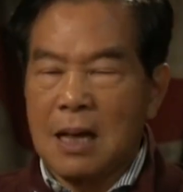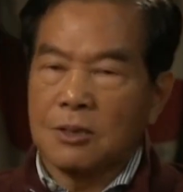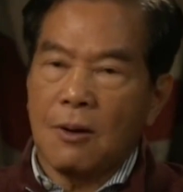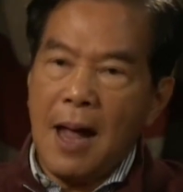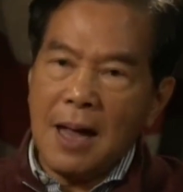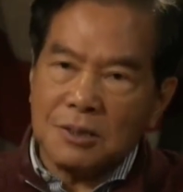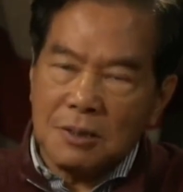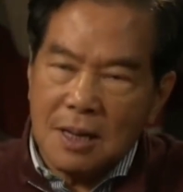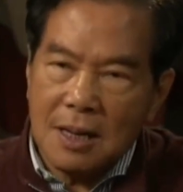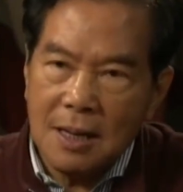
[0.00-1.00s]
So
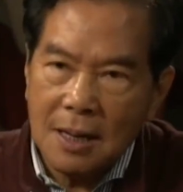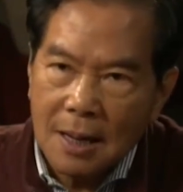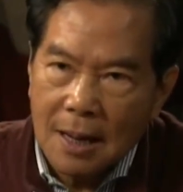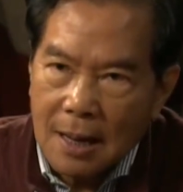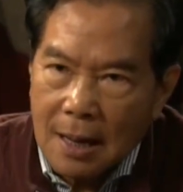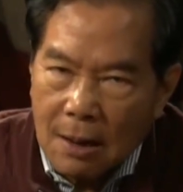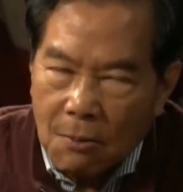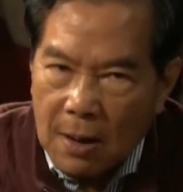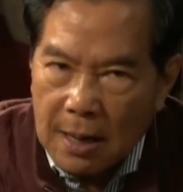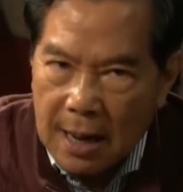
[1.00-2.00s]
actually,
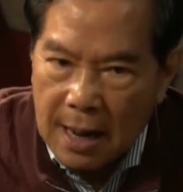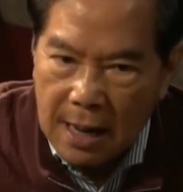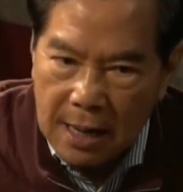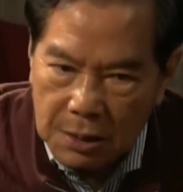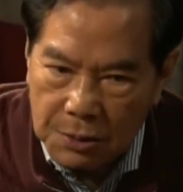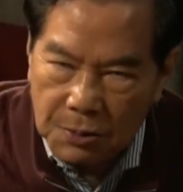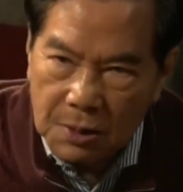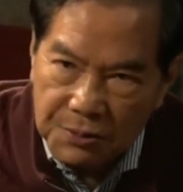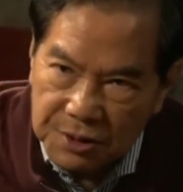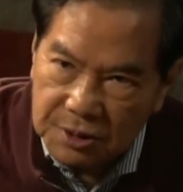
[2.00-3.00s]
when I do
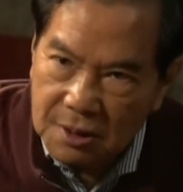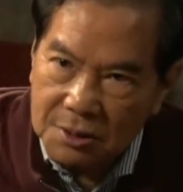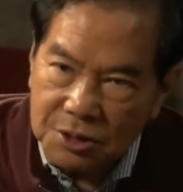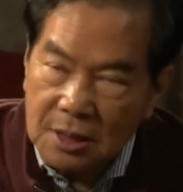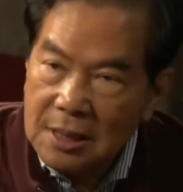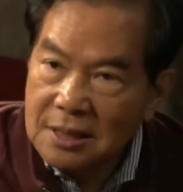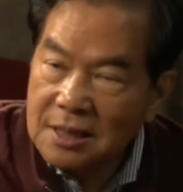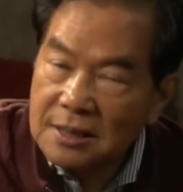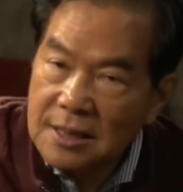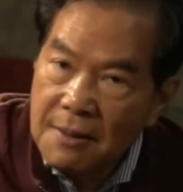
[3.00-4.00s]
the research, it's
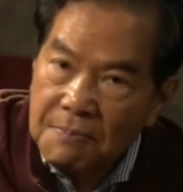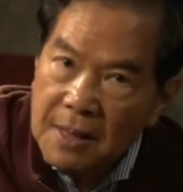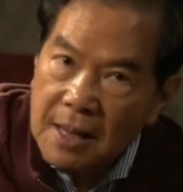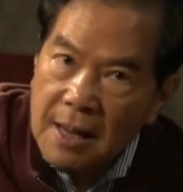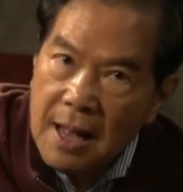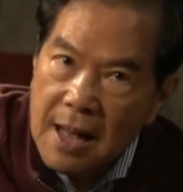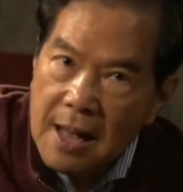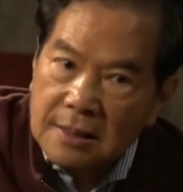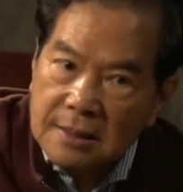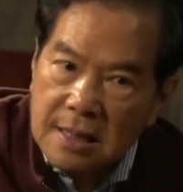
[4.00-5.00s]
the same thing
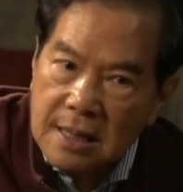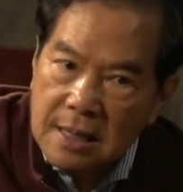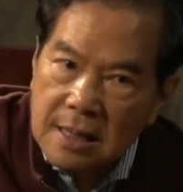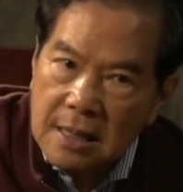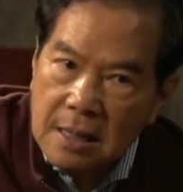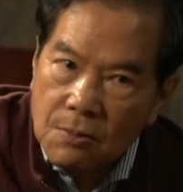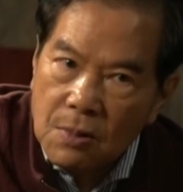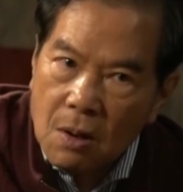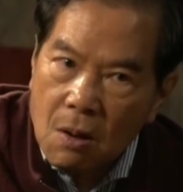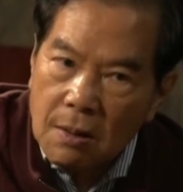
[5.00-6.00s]
as we
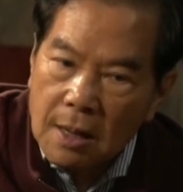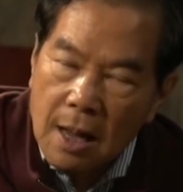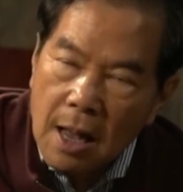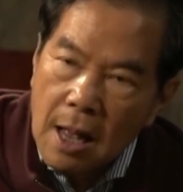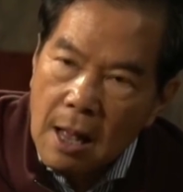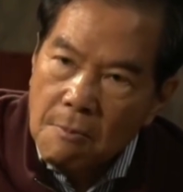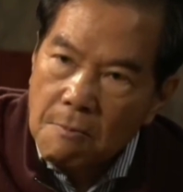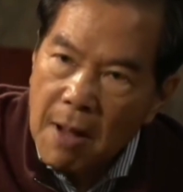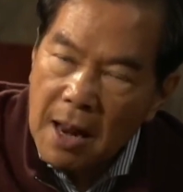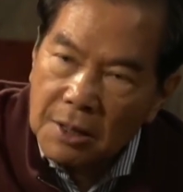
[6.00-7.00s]
call the
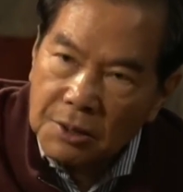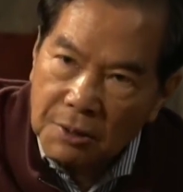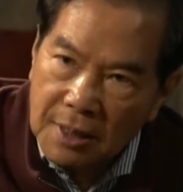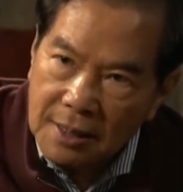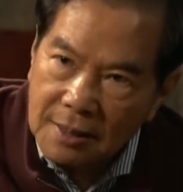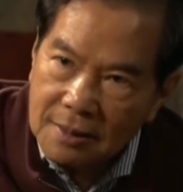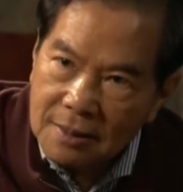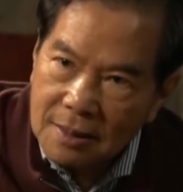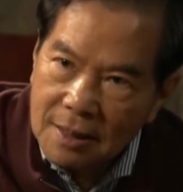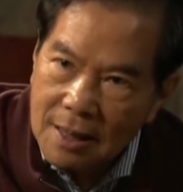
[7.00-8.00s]
melatonin
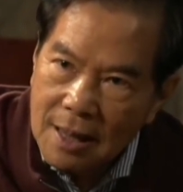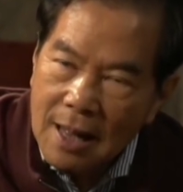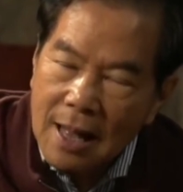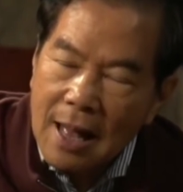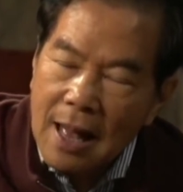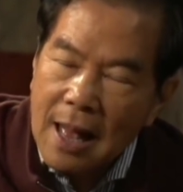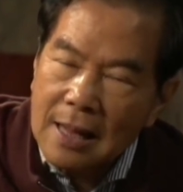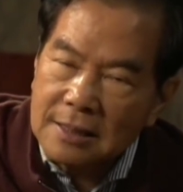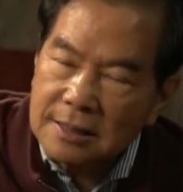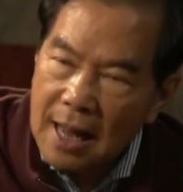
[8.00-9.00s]

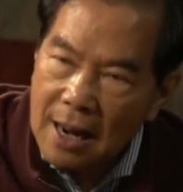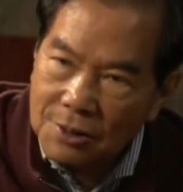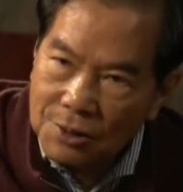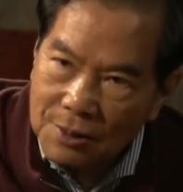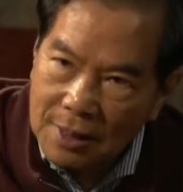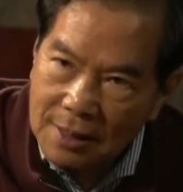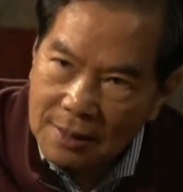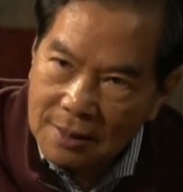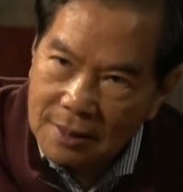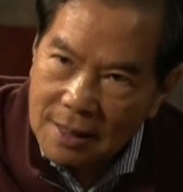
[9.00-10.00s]
and
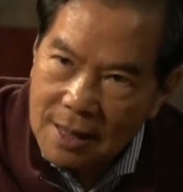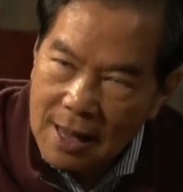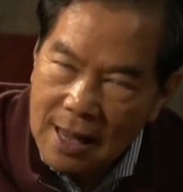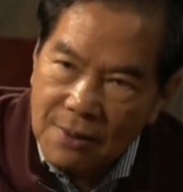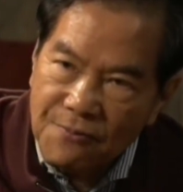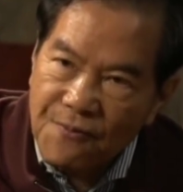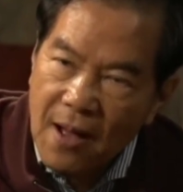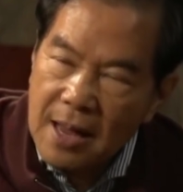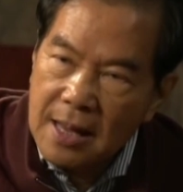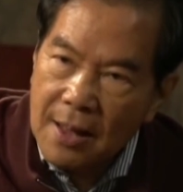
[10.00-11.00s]
seratonin and
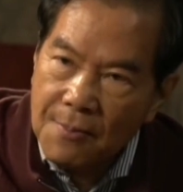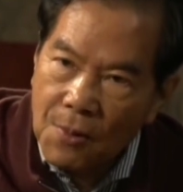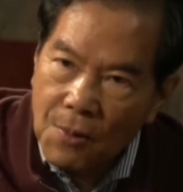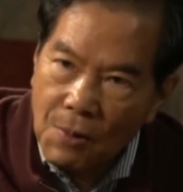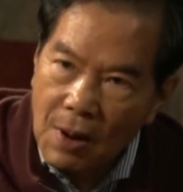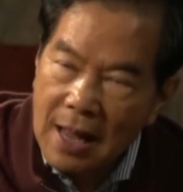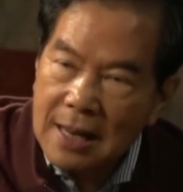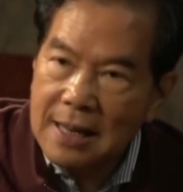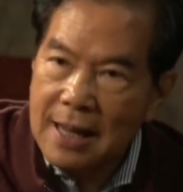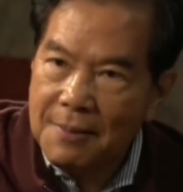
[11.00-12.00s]
5-MeO
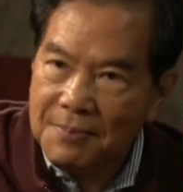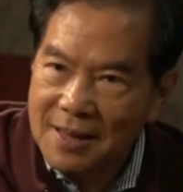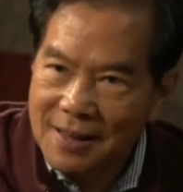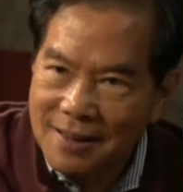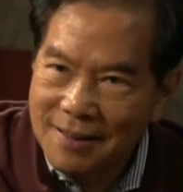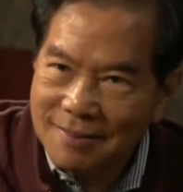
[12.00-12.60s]
and DMT.